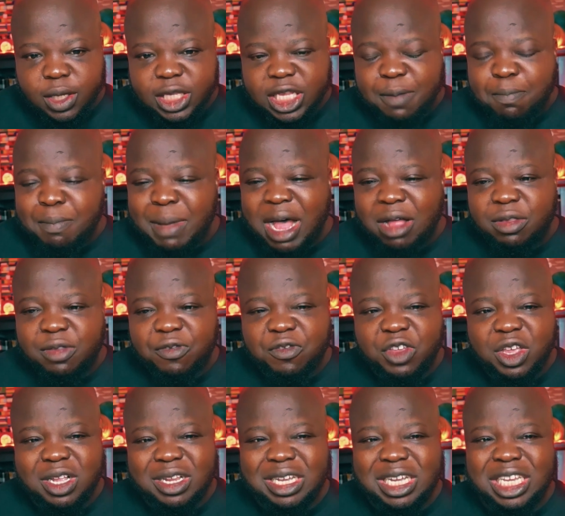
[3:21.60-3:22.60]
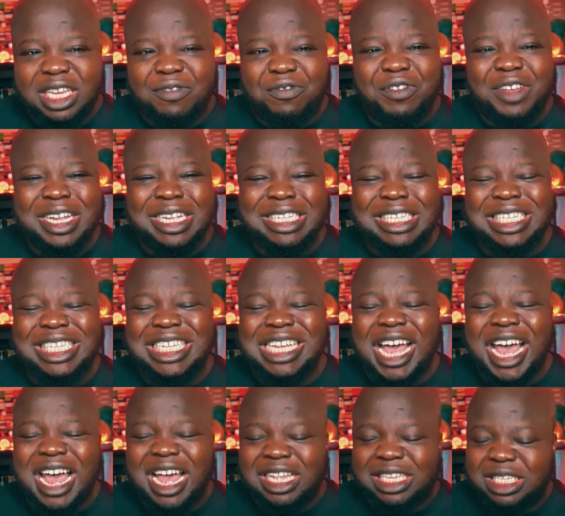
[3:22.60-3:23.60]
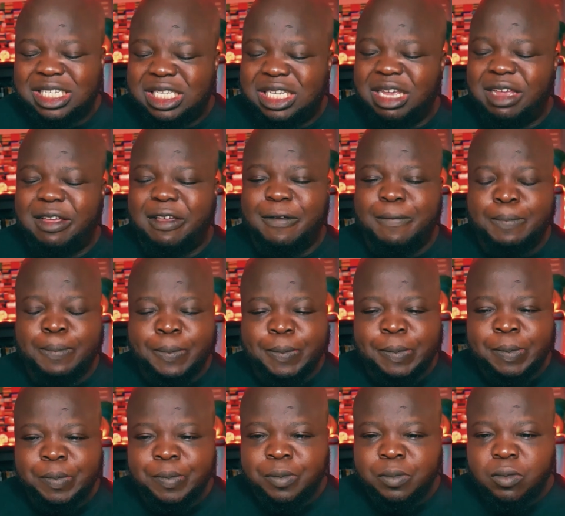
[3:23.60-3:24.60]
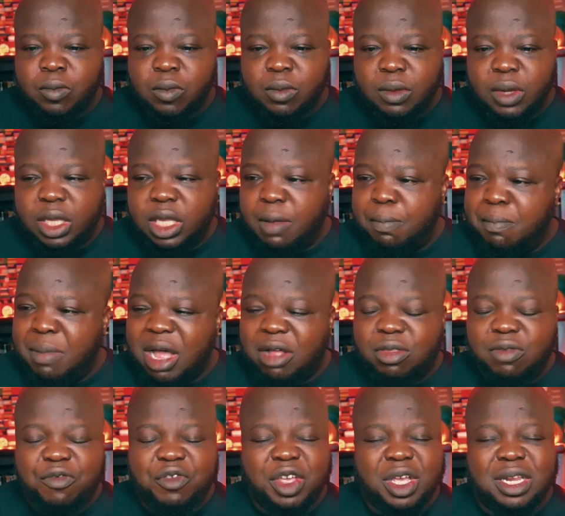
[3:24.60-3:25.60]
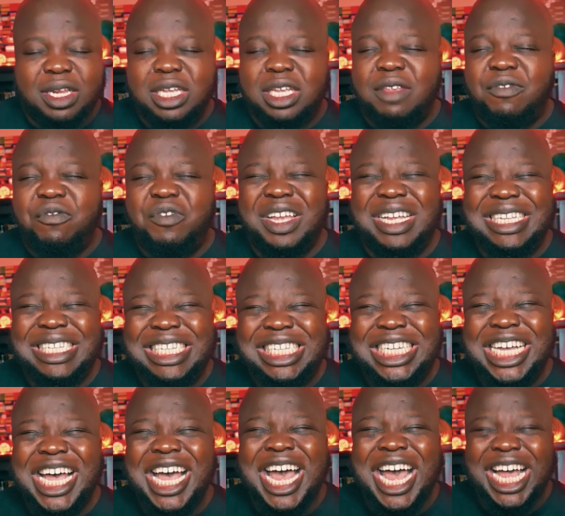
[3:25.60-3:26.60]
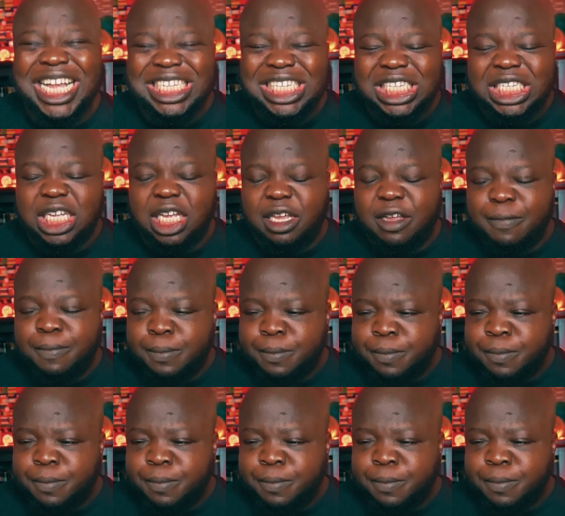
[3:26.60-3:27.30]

The mouthfeel is fantastic. The mouthfeel is fantastic.